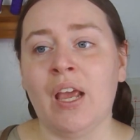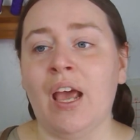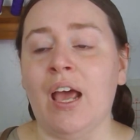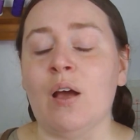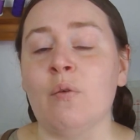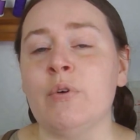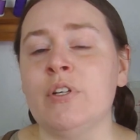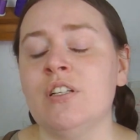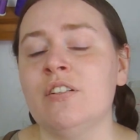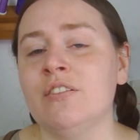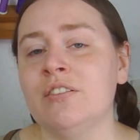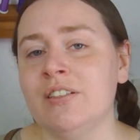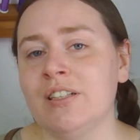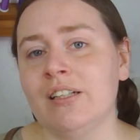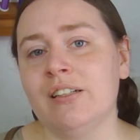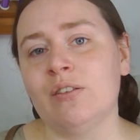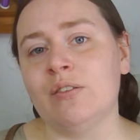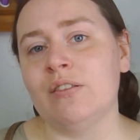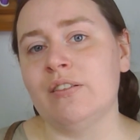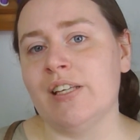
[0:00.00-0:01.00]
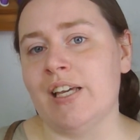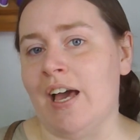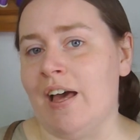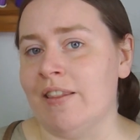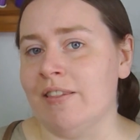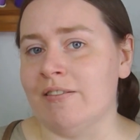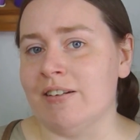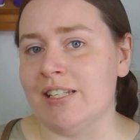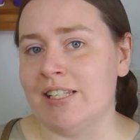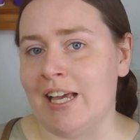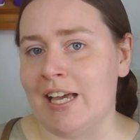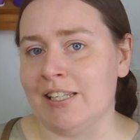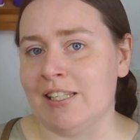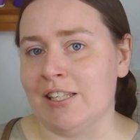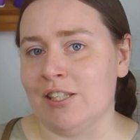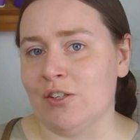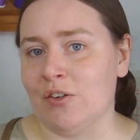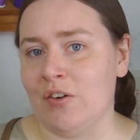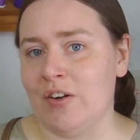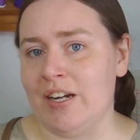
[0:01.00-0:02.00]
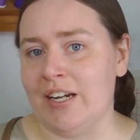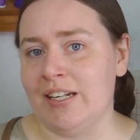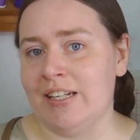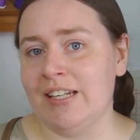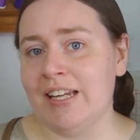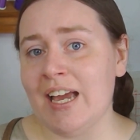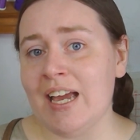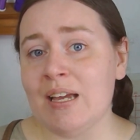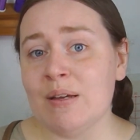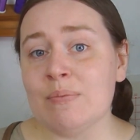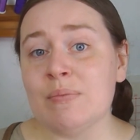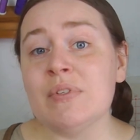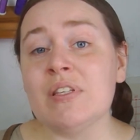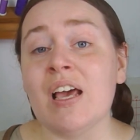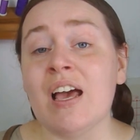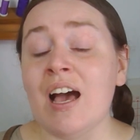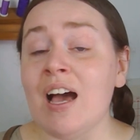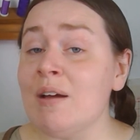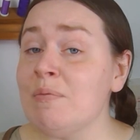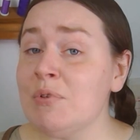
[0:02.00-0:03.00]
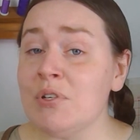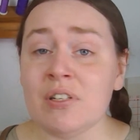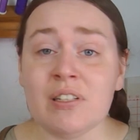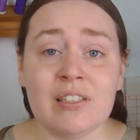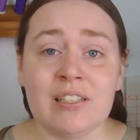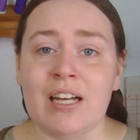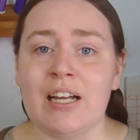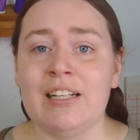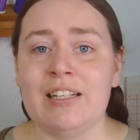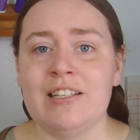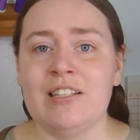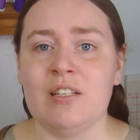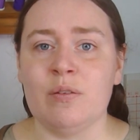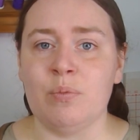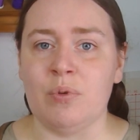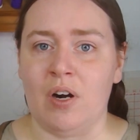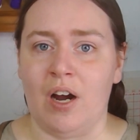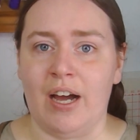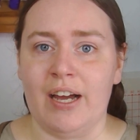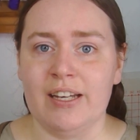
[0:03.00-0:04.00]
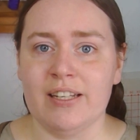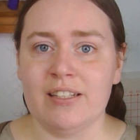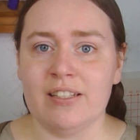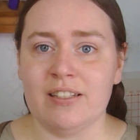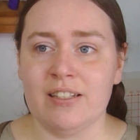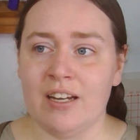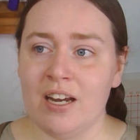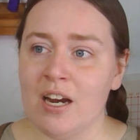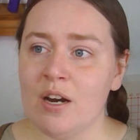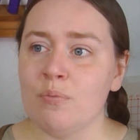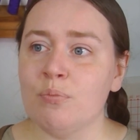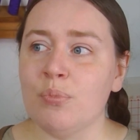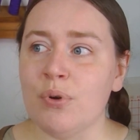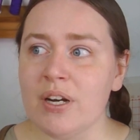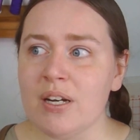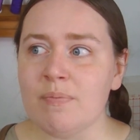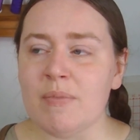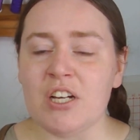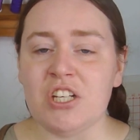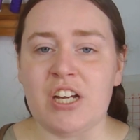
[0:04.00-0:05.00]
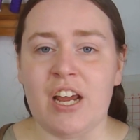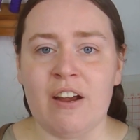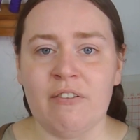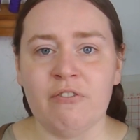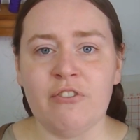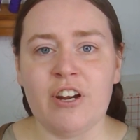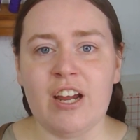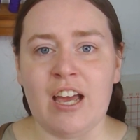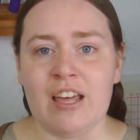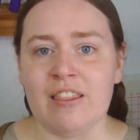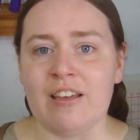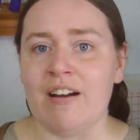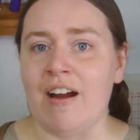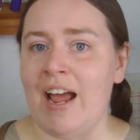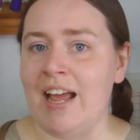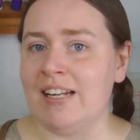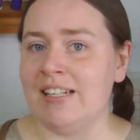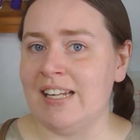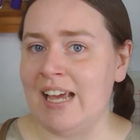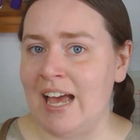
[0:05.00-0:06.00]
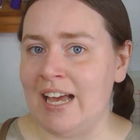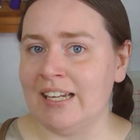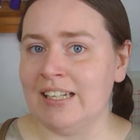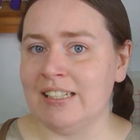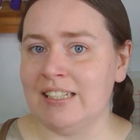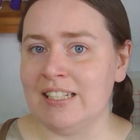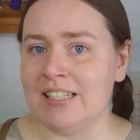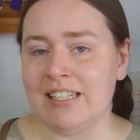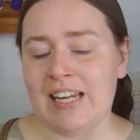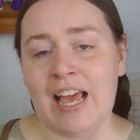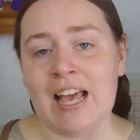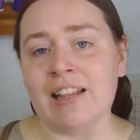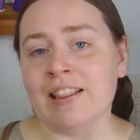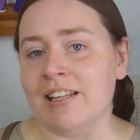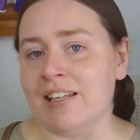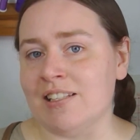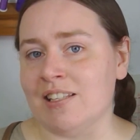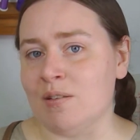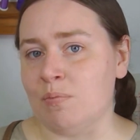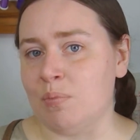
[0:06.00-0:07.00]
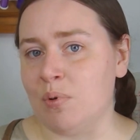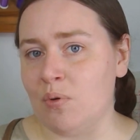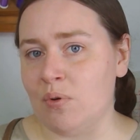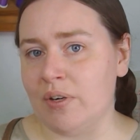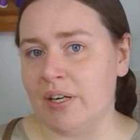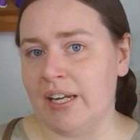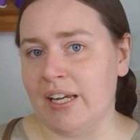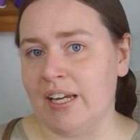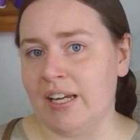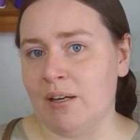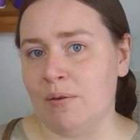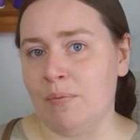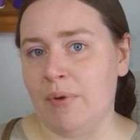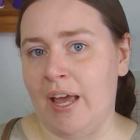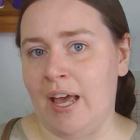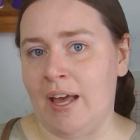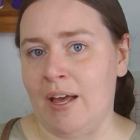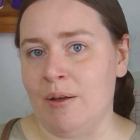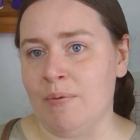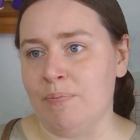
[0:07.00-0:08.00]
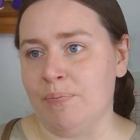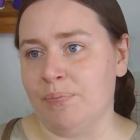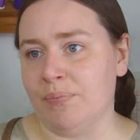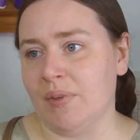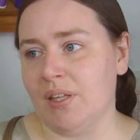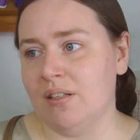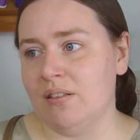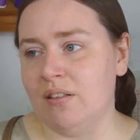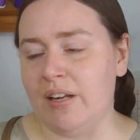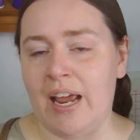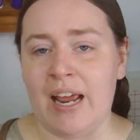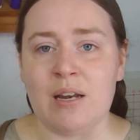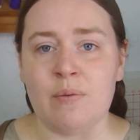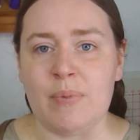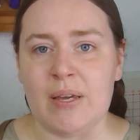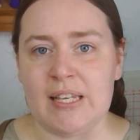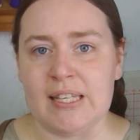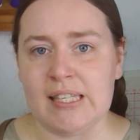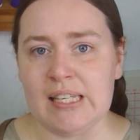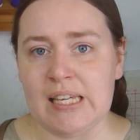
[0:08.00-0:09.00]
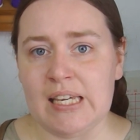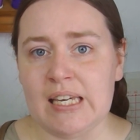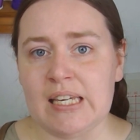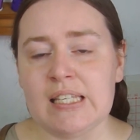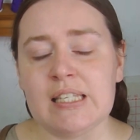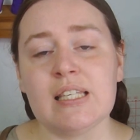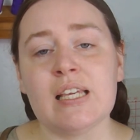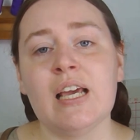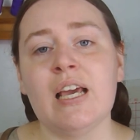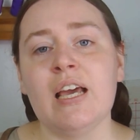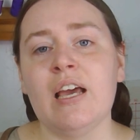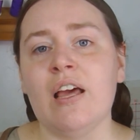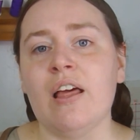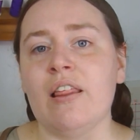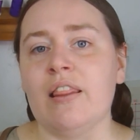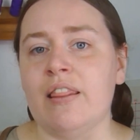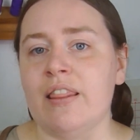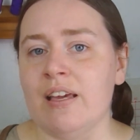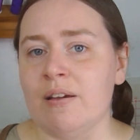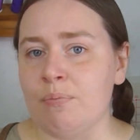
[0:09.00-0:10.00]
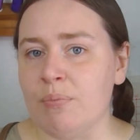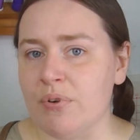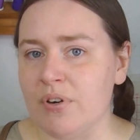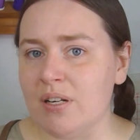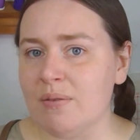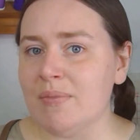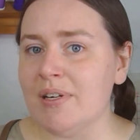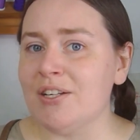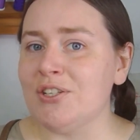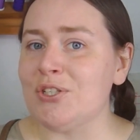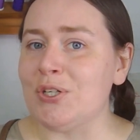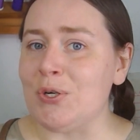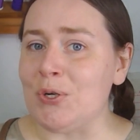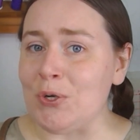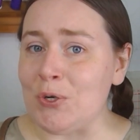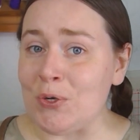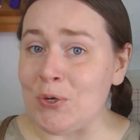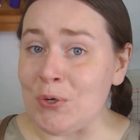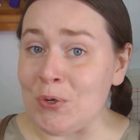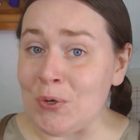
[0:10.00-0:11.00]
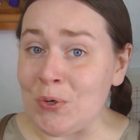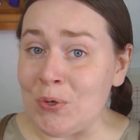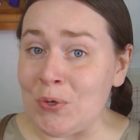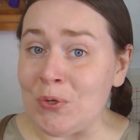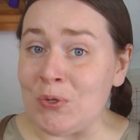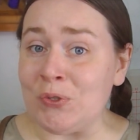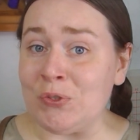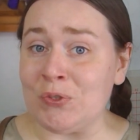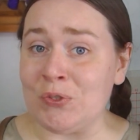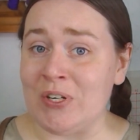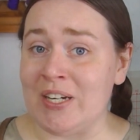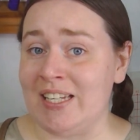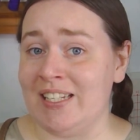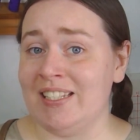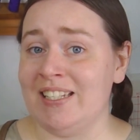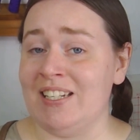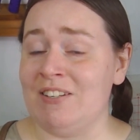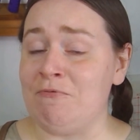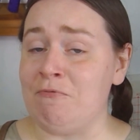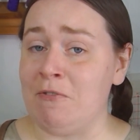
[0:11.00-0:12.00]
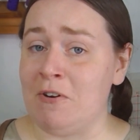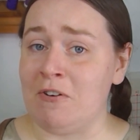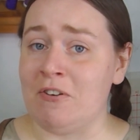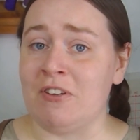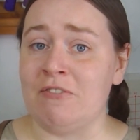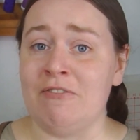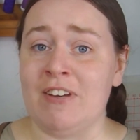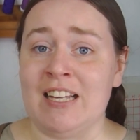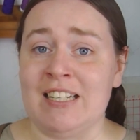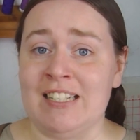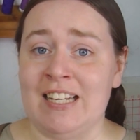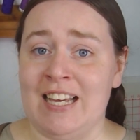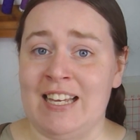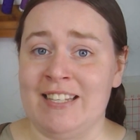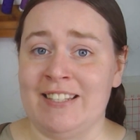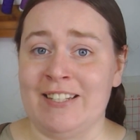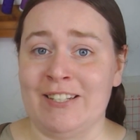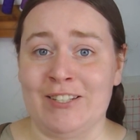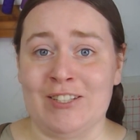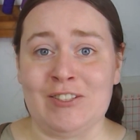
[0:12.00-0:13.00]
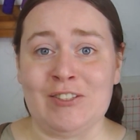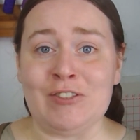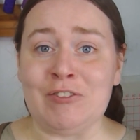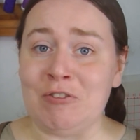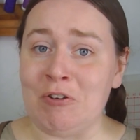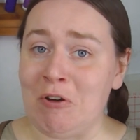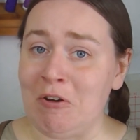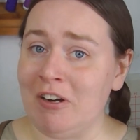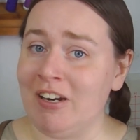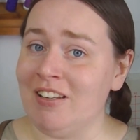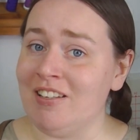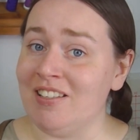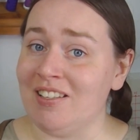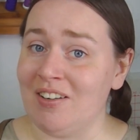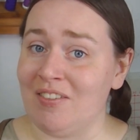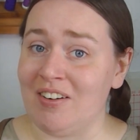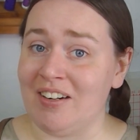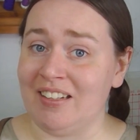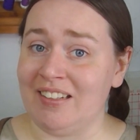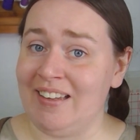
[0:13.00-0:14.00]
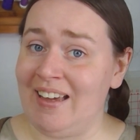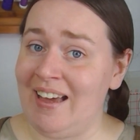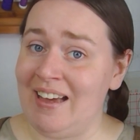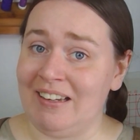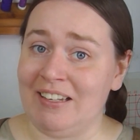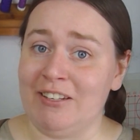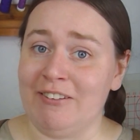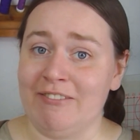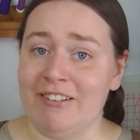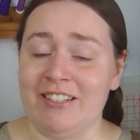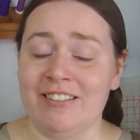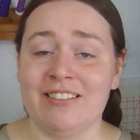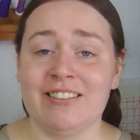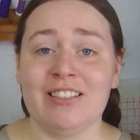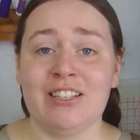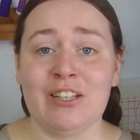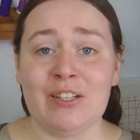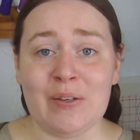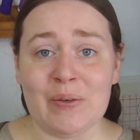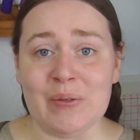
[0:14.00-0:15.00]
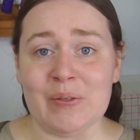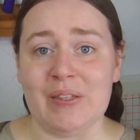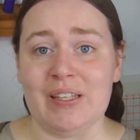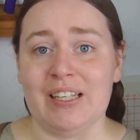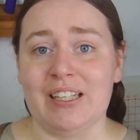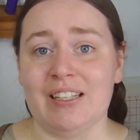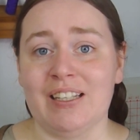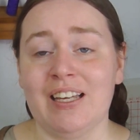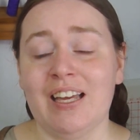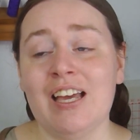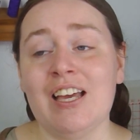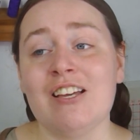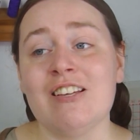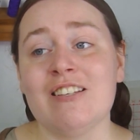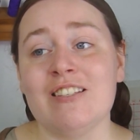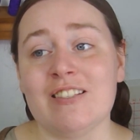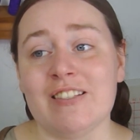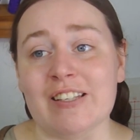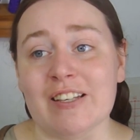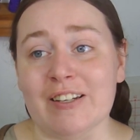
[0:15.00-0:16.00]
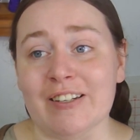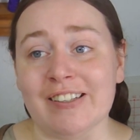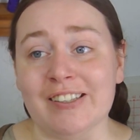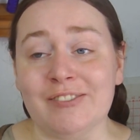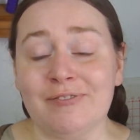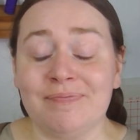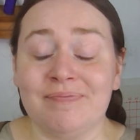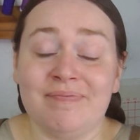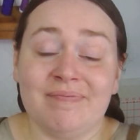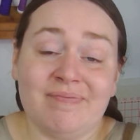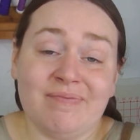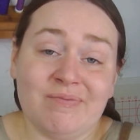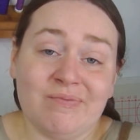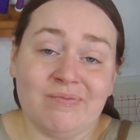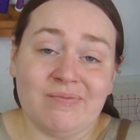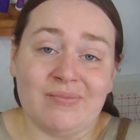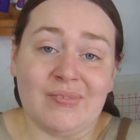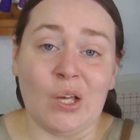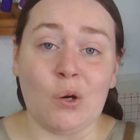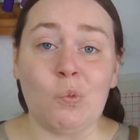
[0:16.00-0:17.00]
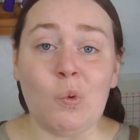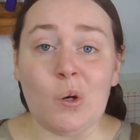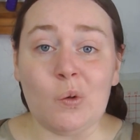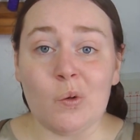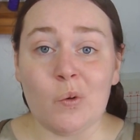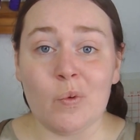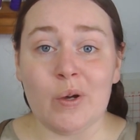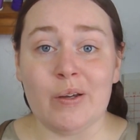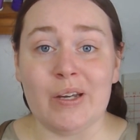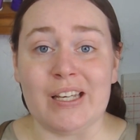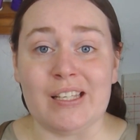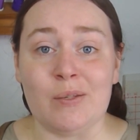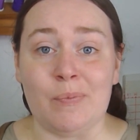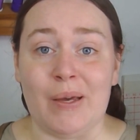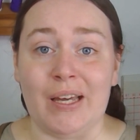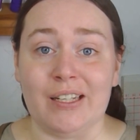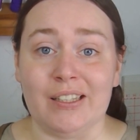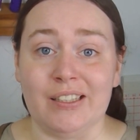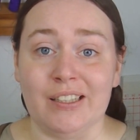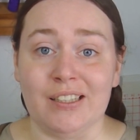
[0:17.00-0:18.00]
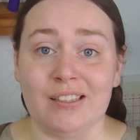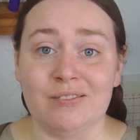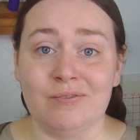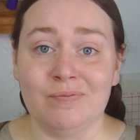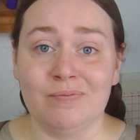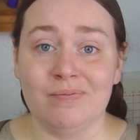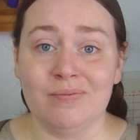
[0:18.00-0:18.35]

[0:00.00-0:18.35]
And when you look at all the other Assassin's Creed games, I'm not entirely surprised. Pretty much every other antagonist and their supporting NPCs, they're pretty much all dressed in very fantastical, not historically accurate clothing. So what were we expecting?